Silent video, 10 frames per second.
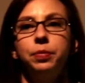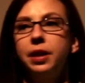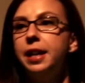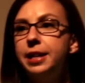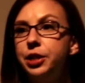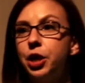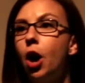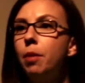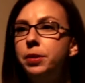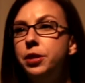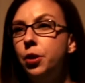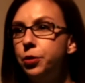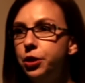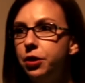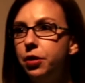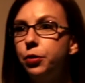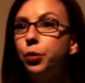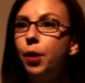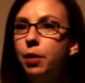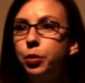It's a common notion
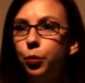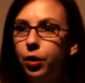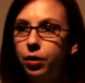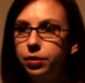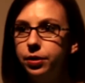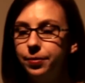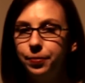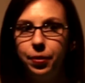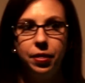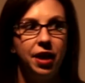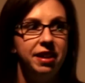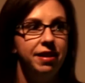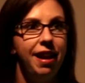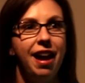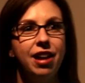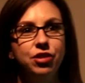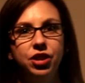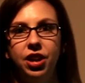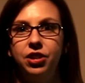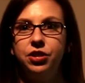throughout the world that
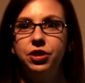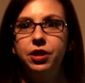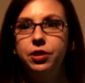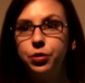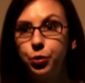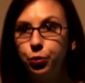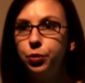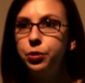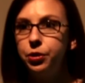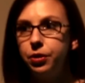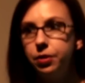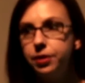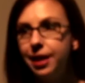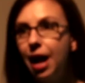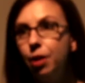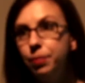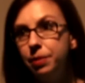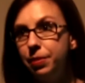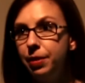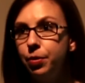education is crucial to helping
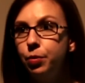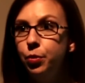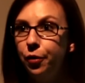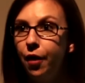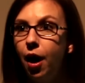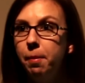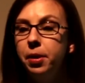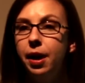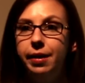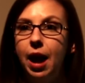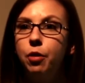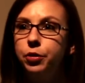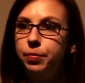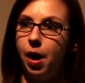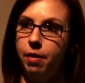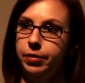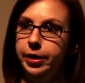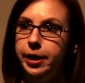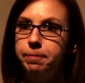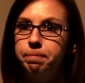people move up and out of
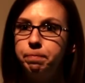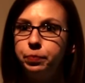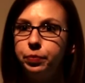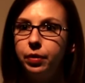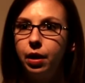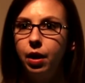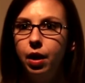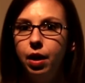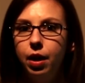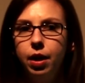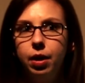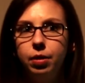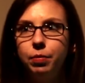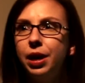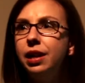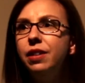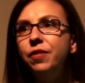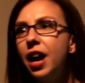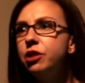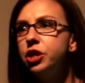poverty. But if
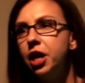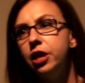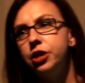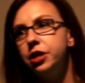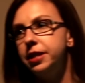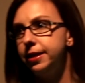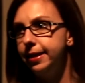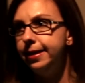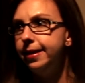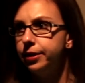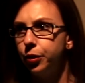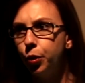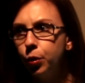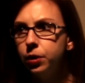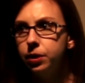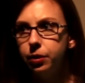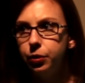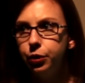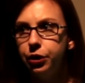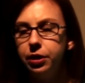education is seen as a core
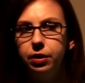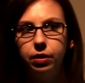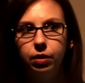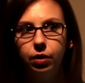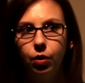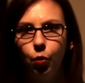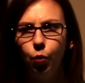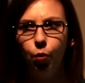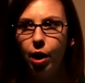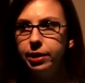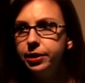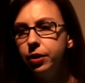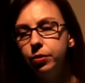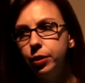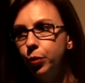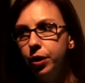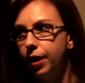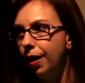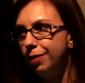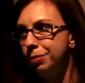solution, why does it only work
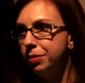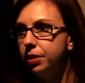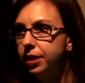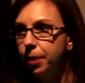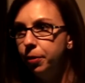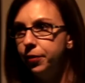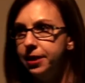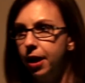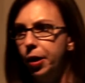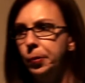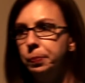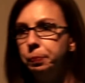out some of the time?